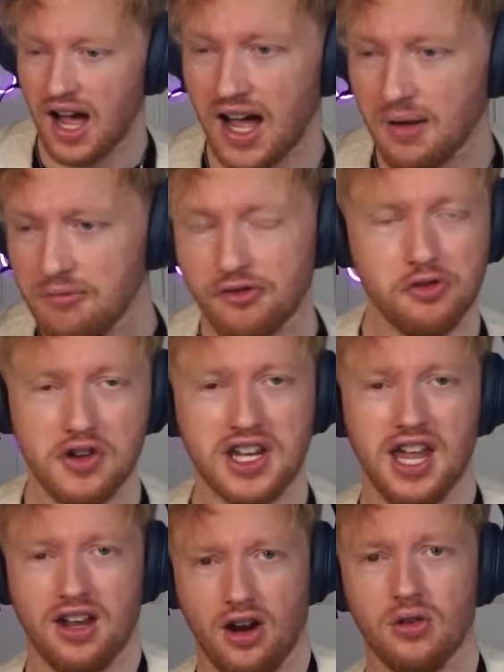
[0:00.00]
I'm
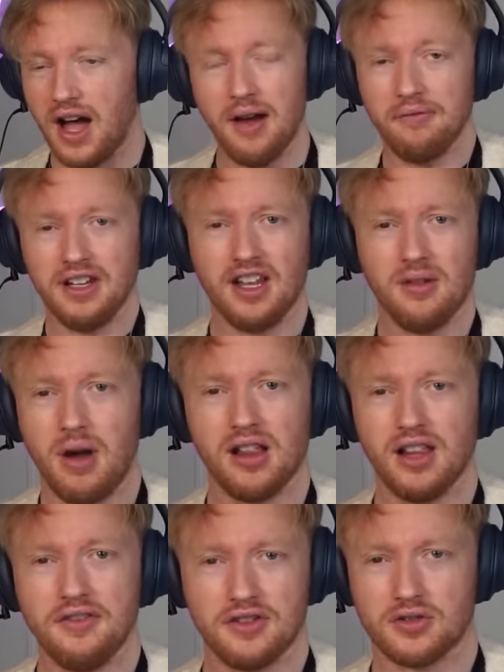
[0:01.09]
freaking out. I'm thinking my
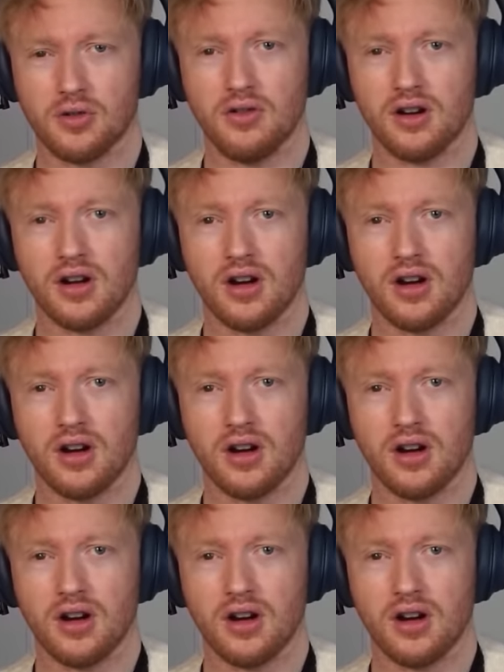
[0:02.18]
life is over.